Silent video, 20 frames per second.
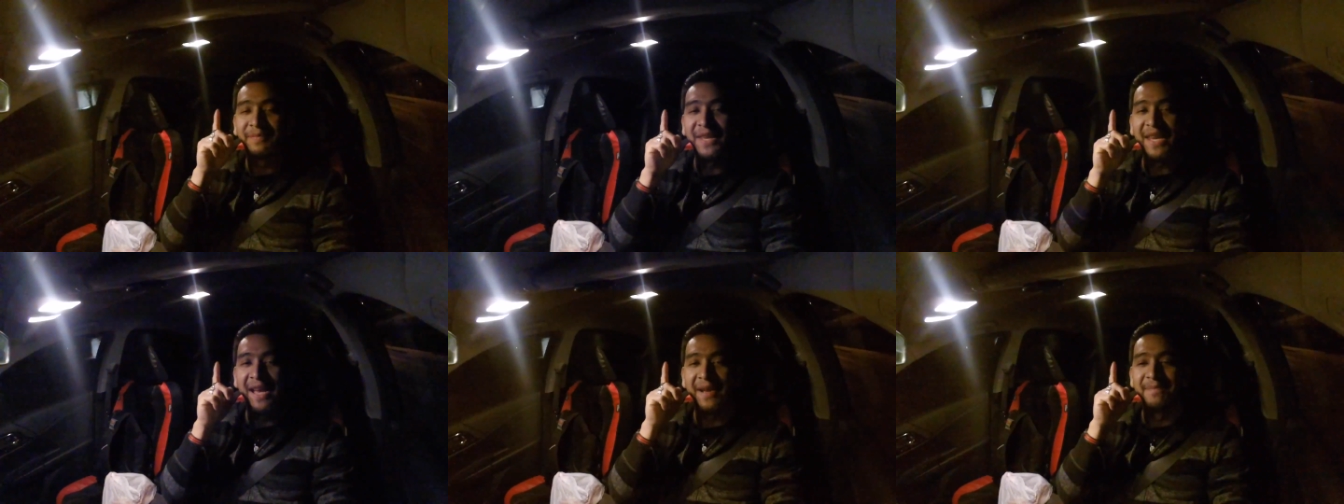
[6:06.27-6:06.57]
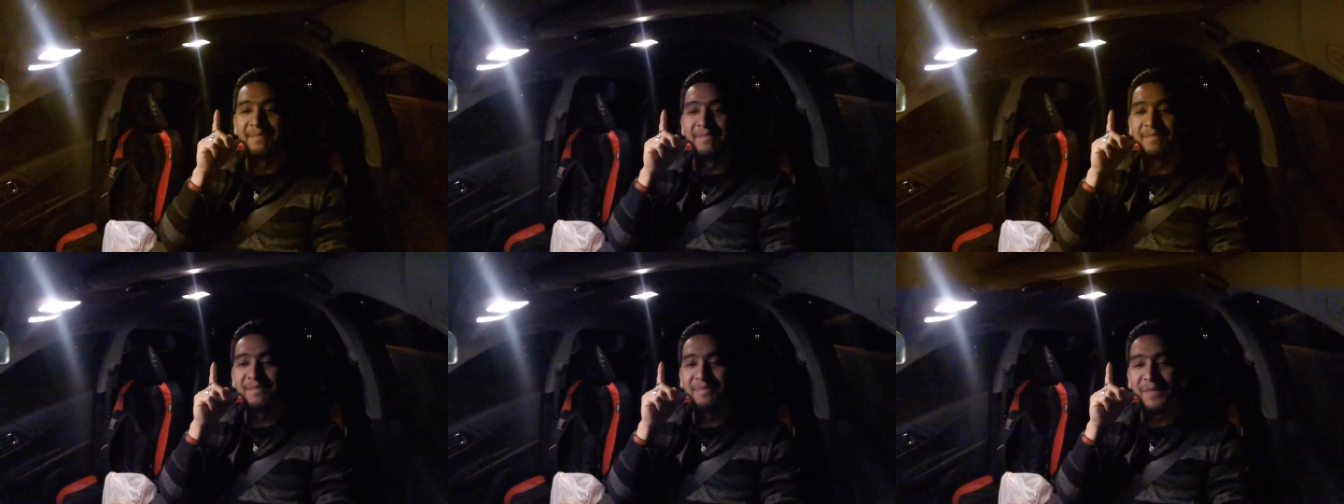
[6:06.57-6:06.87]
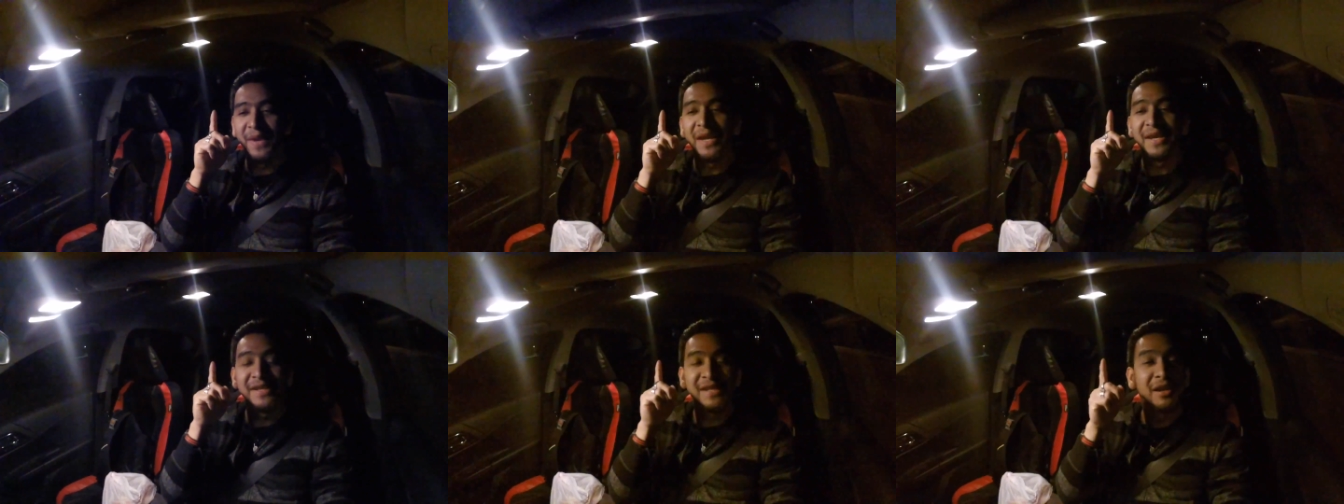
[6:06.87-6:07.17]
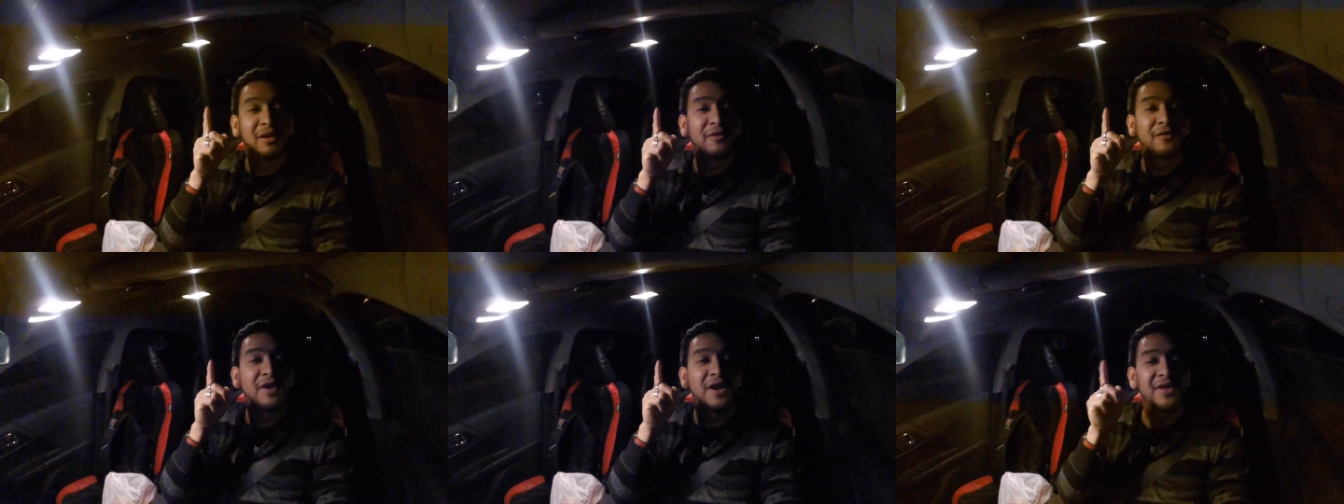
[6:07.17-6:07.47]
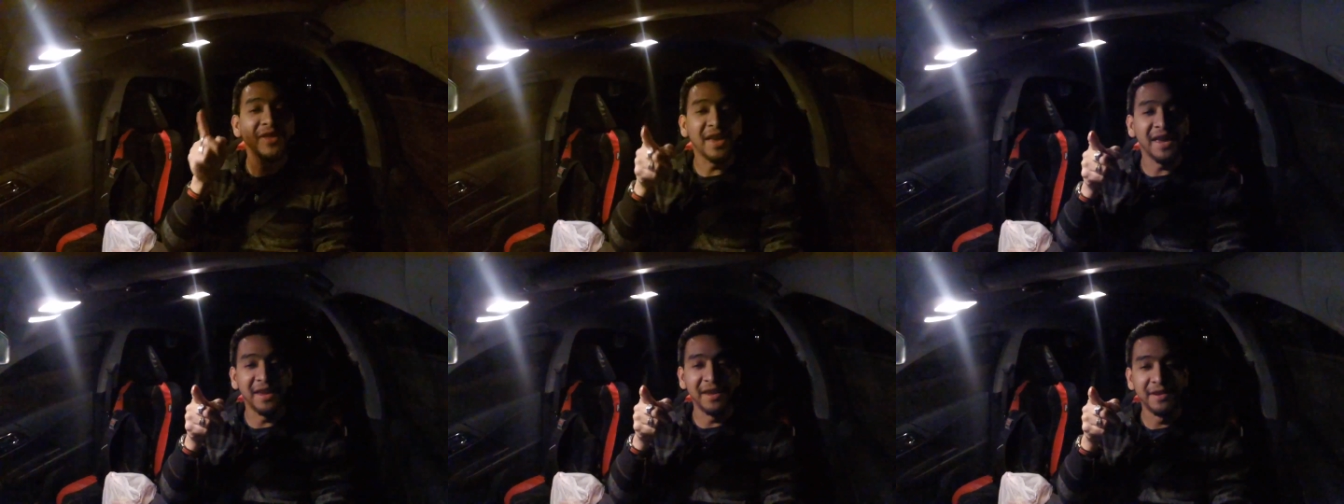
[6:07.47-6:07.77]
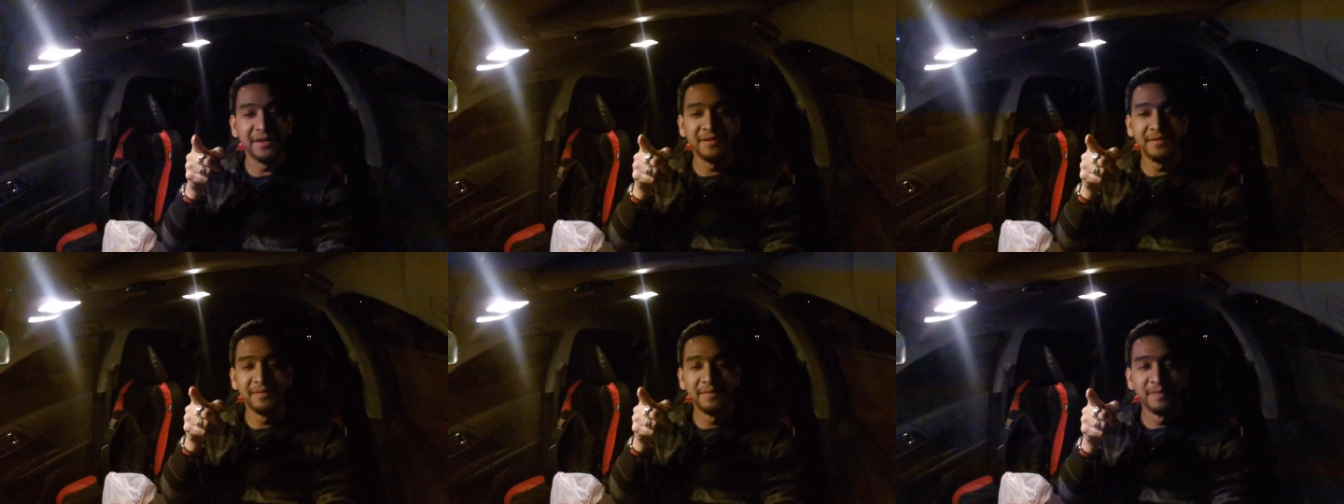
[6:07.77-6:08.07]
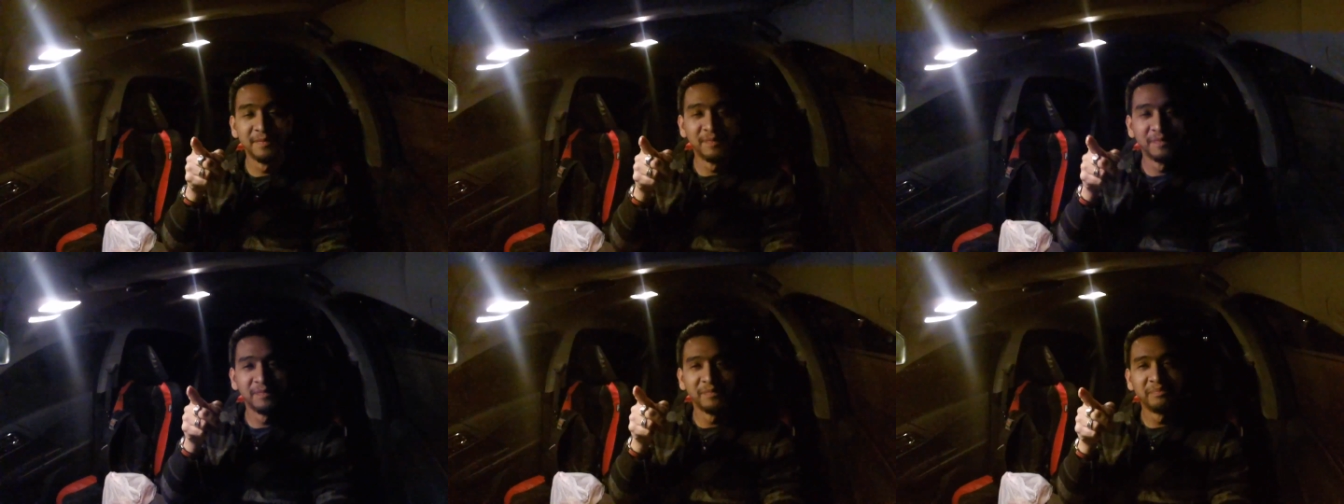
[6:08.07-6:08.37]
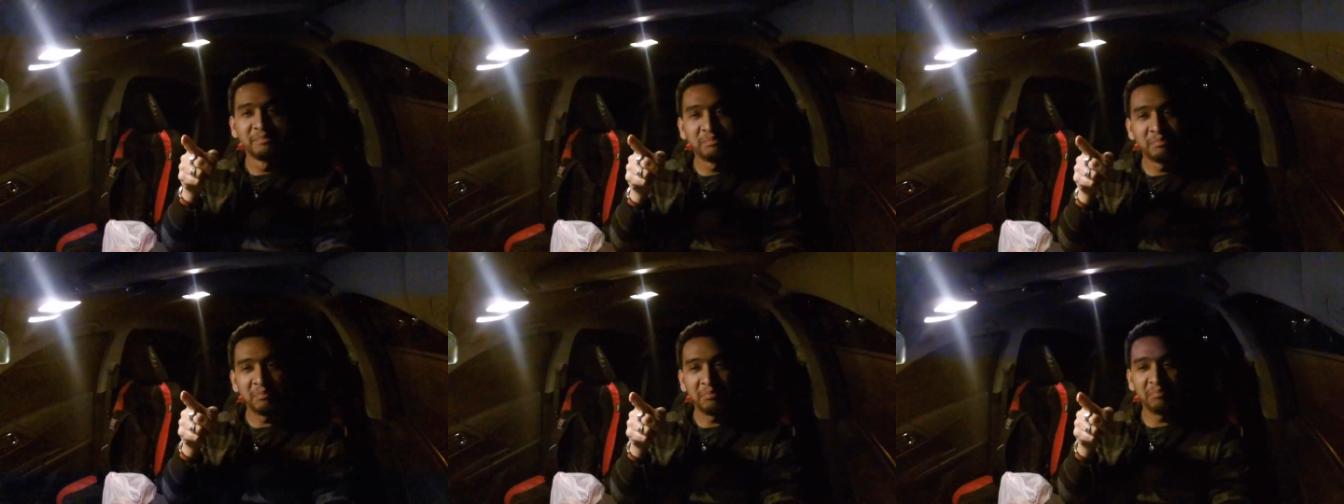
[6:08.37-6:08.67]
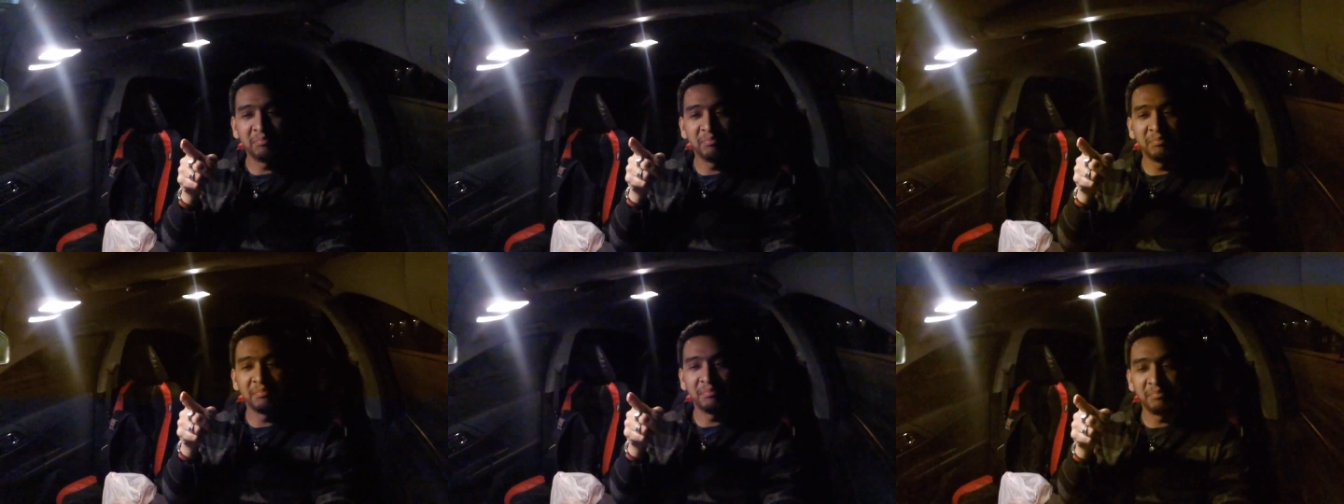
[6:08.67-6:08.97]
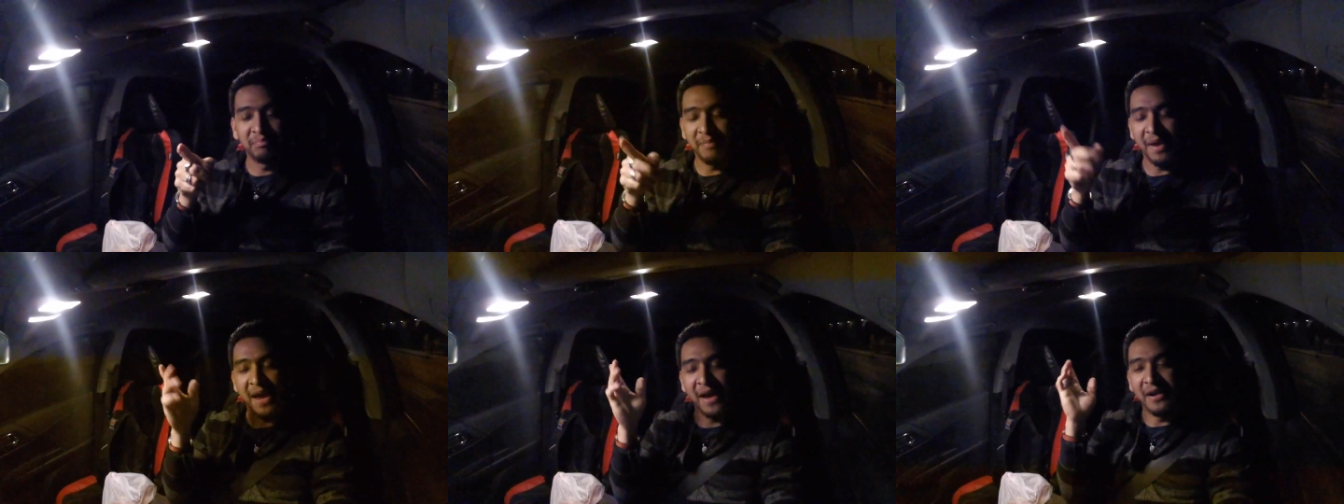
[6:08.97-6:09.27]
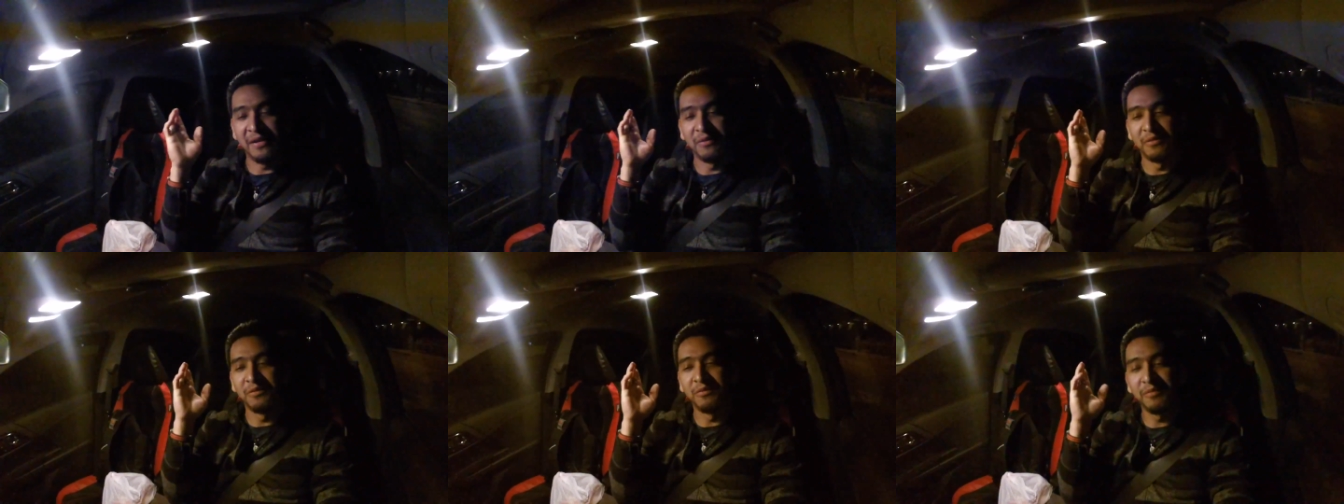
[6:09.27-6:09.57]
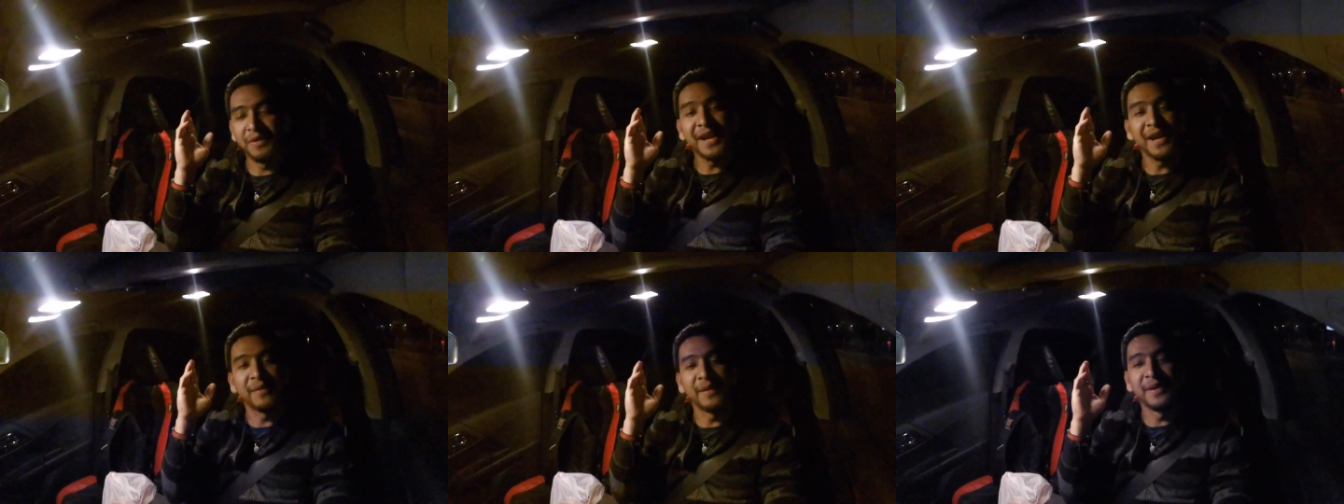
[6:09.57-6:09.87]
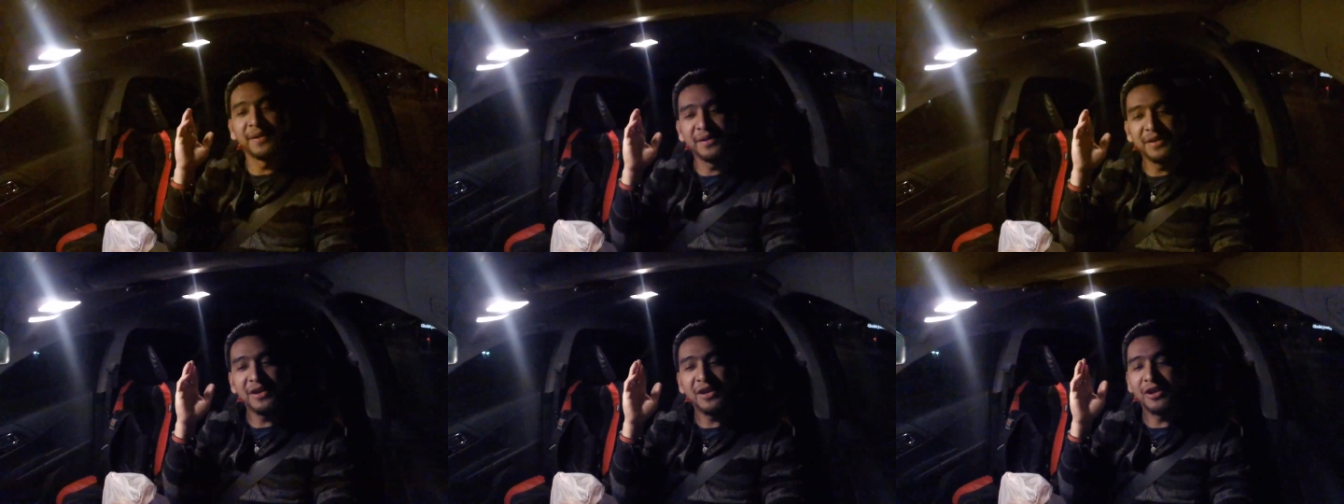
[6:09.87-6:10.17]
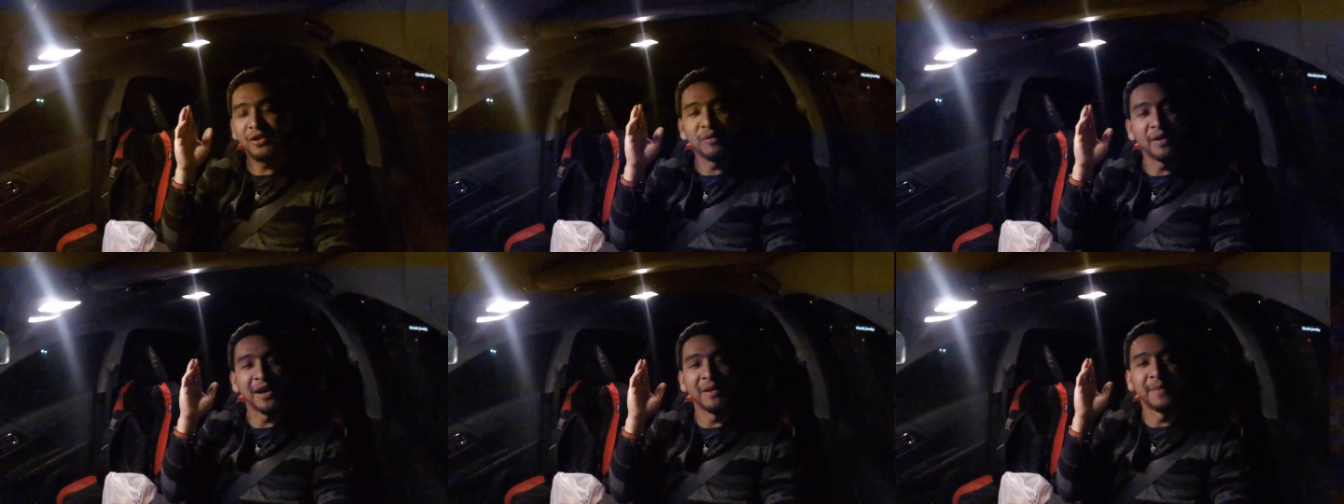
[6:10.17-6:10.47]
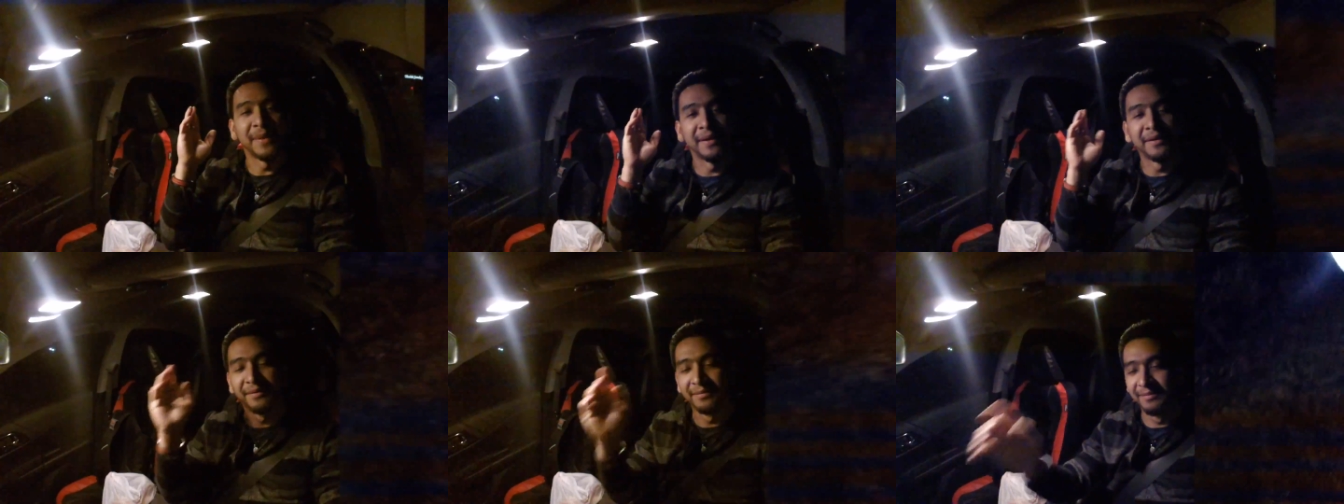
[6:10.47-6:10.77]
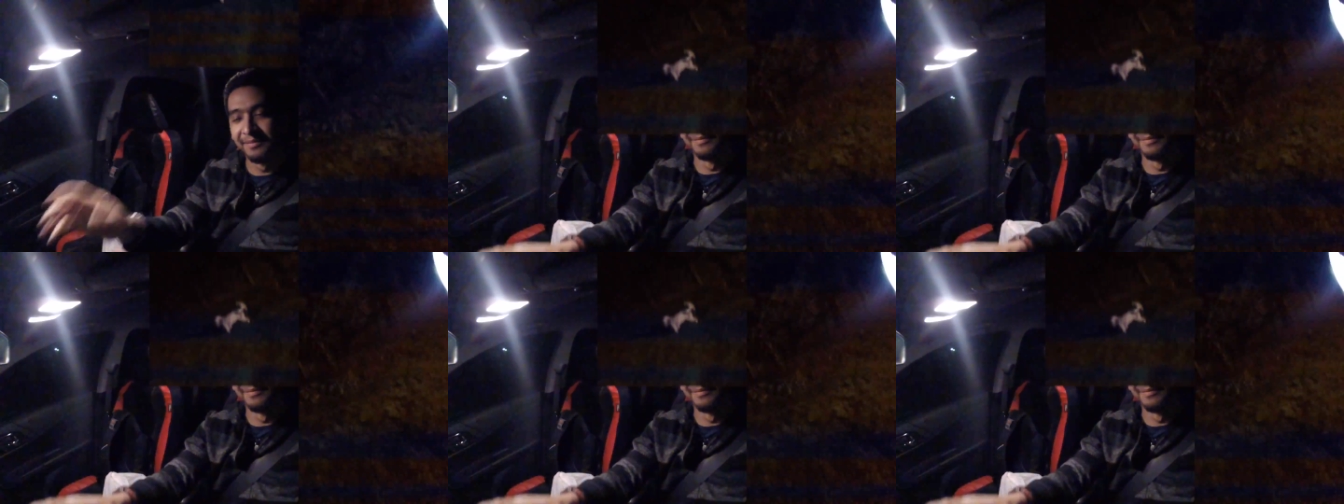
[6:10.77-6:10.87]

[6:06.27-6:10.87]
Yeah, selfie a day. I don't know, whatever. You know what I mean.